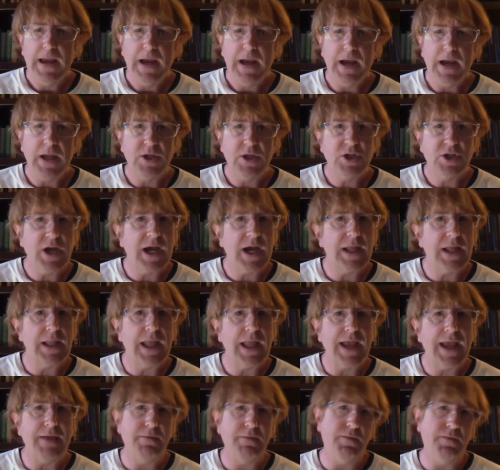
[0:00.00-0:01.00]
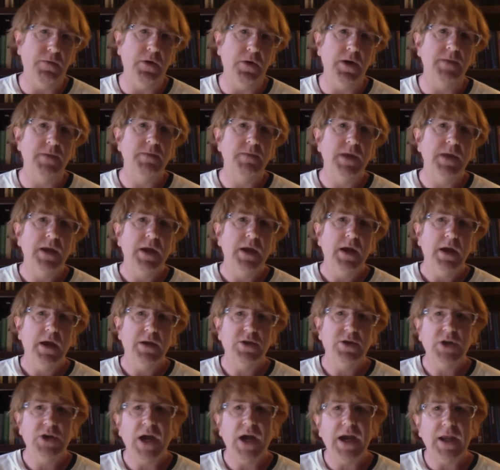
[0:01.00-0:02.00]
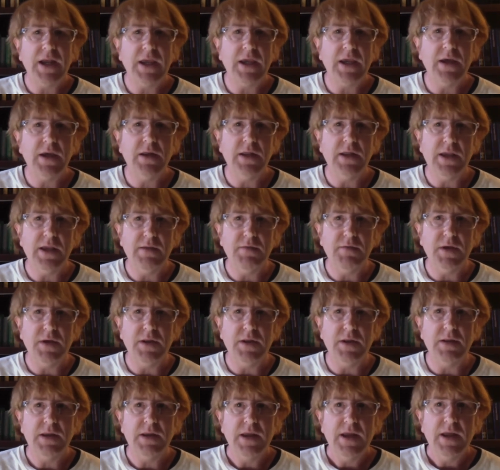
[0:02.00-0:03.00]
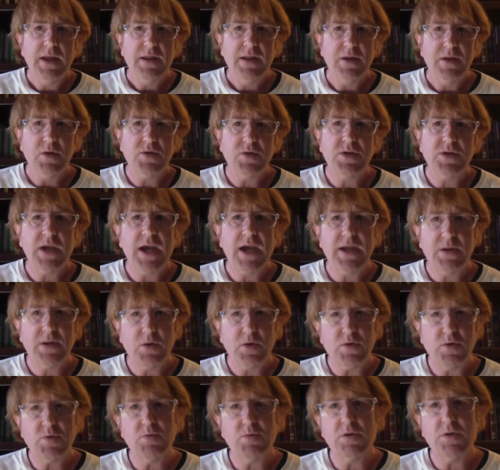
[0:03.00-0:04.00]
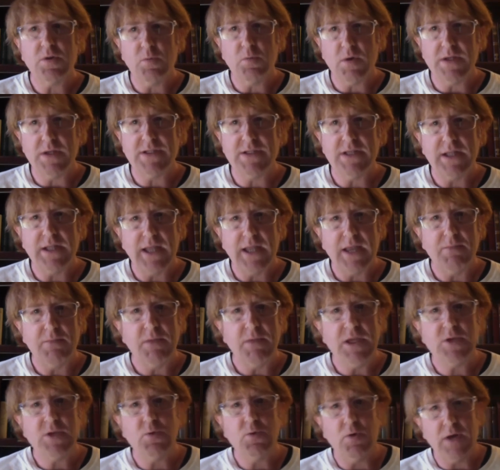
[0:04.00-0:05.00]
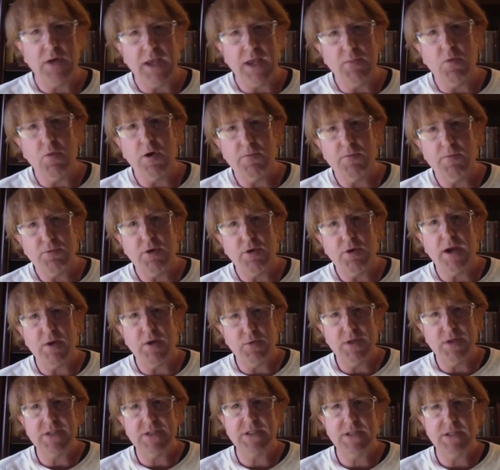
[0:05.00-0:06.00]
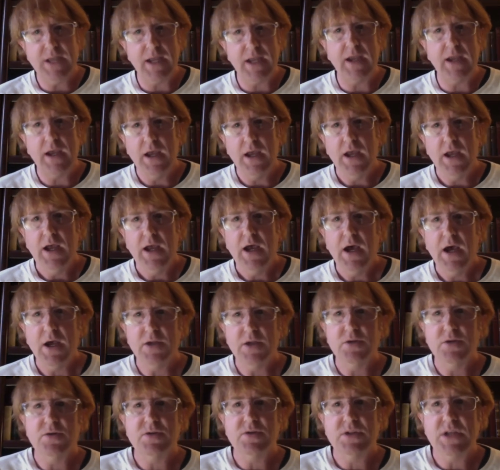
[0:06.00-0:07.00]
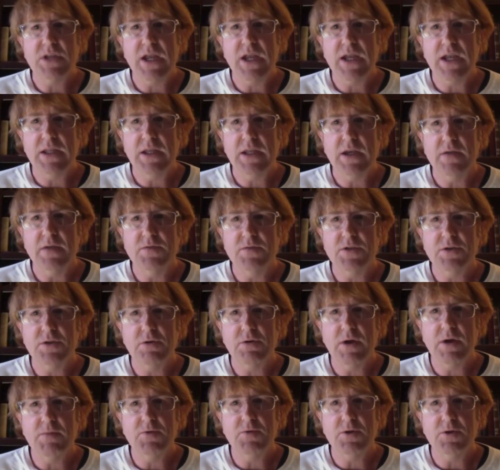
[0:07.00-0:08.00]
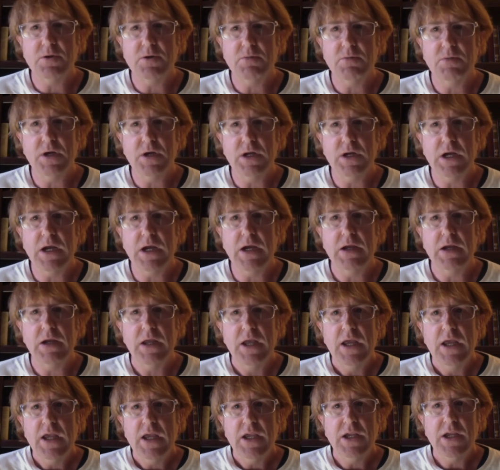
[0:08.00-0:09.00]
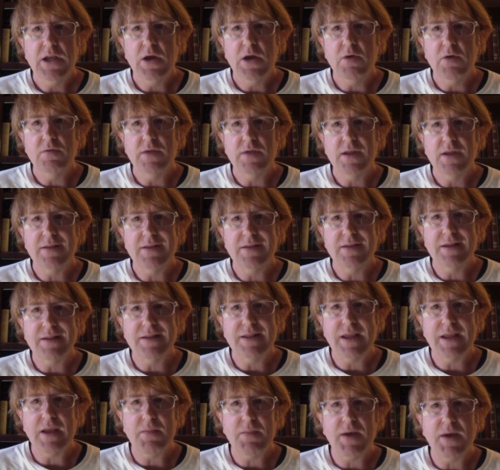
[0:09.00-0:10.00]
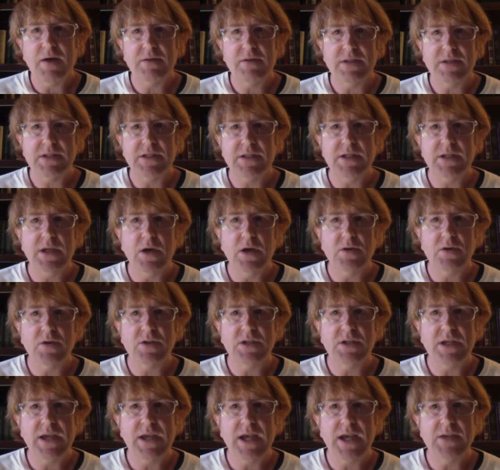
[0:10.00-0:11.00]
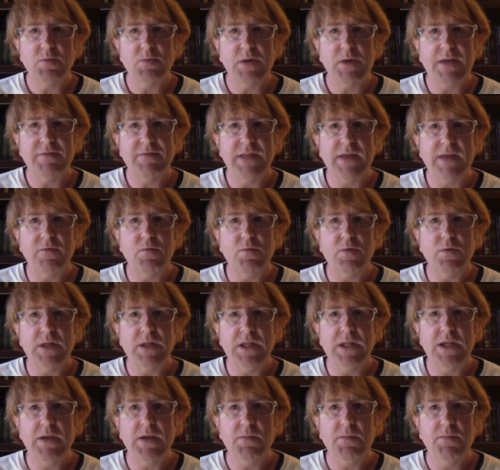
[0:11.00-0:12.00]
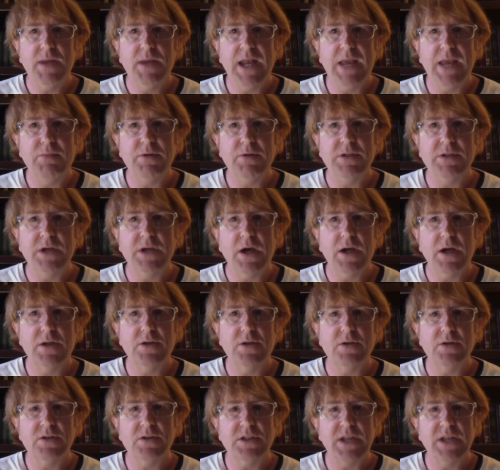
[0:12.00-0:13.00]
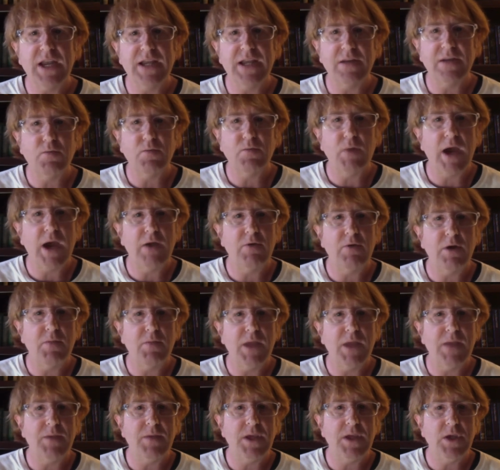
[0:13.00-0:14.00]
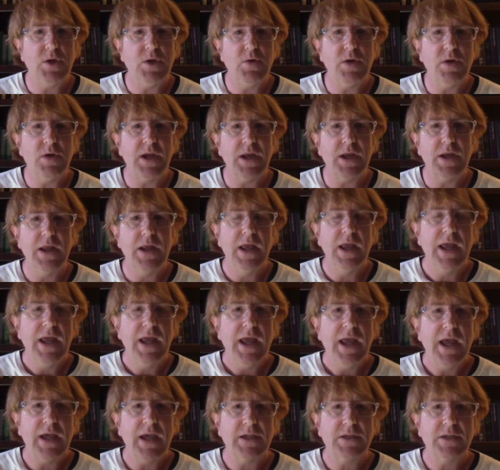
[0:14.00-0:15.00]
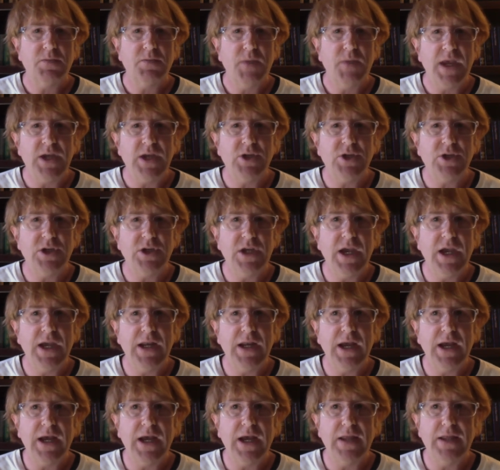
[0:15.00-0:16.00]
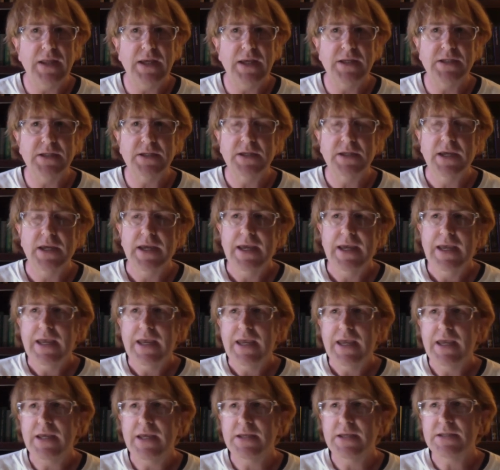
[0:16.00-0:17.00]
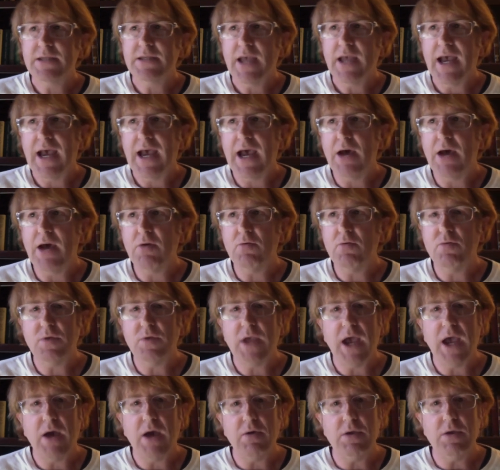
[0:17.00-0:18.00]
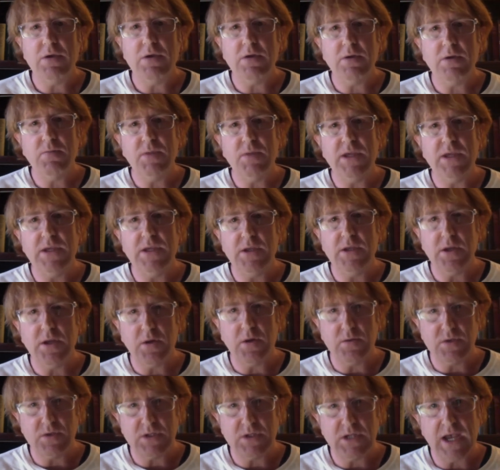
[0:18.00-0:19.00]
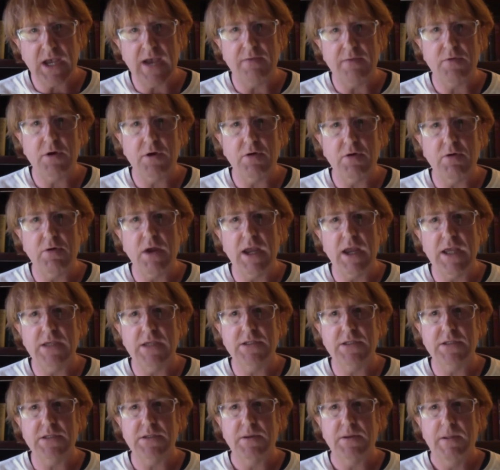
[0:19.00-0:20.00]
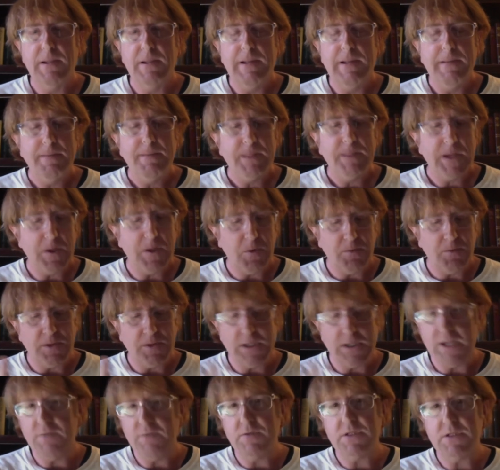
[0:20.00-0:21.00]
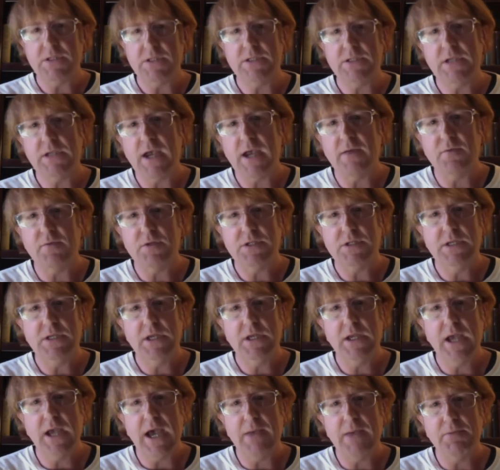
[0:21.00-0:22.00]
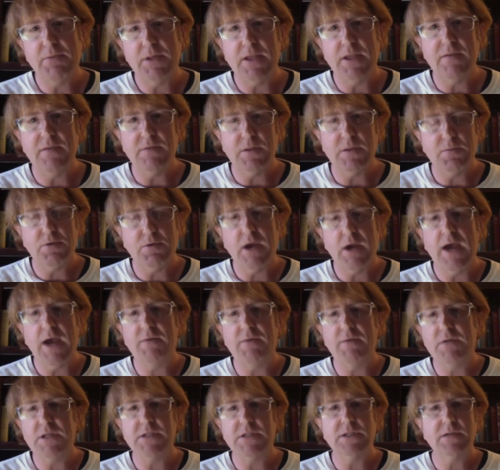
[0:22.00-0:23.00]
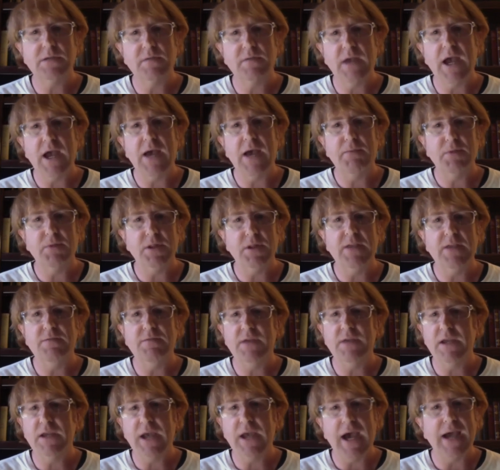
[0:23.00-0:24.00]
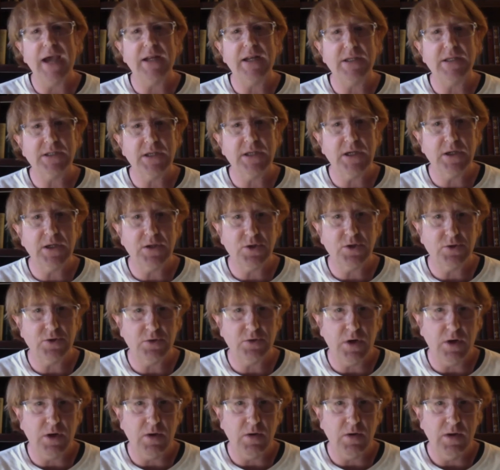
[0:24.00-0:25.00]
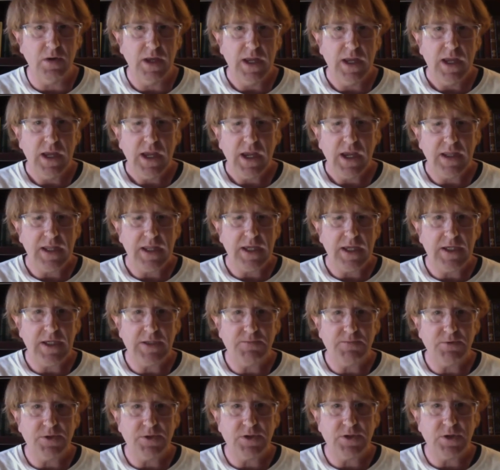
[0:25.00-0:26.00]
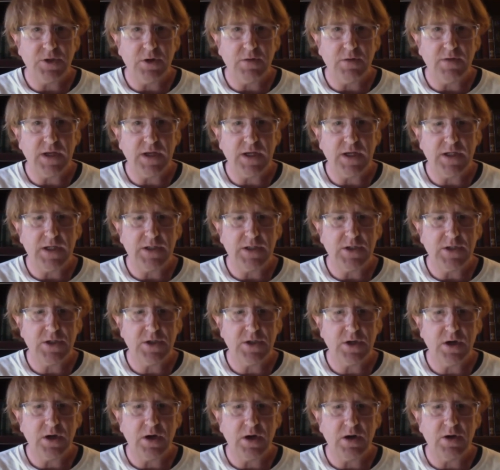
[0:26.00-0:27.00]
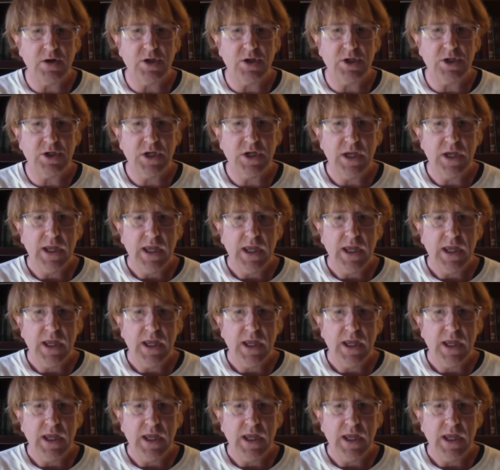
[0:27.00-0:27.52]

John Lightfoot, John Gill even. Those were the ones that led me toward a more preteristic understanding of scripture. But, the thing about the COC guys, what I've never really been able to understand, and Roderick, maybe you can expatiate on this, is how you could be, sovereign grace, believe in the sovereignty of God, believe in the providence of God, believe that God is in control and that he's preserving his church.